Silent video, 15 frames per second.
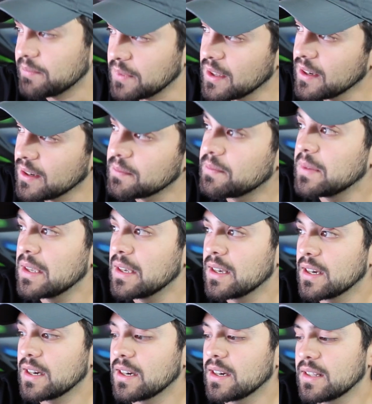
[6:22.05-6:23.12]
Yeah,
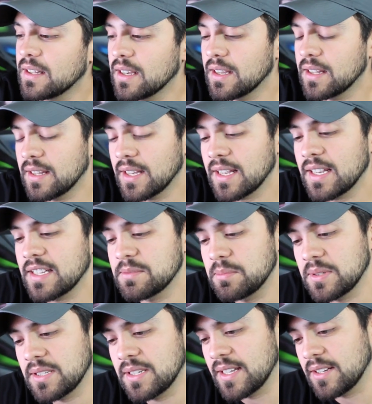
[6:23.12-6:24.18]
that has
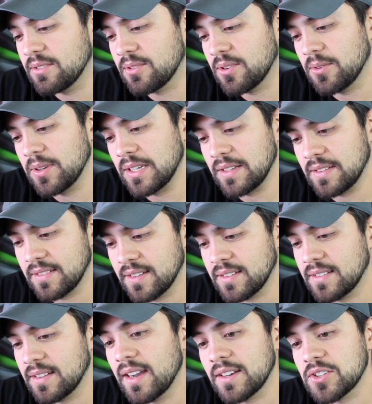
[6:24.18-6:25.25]
been a growing
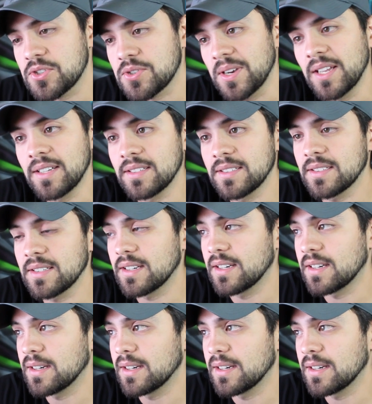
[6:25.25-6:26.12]
TikTok trend.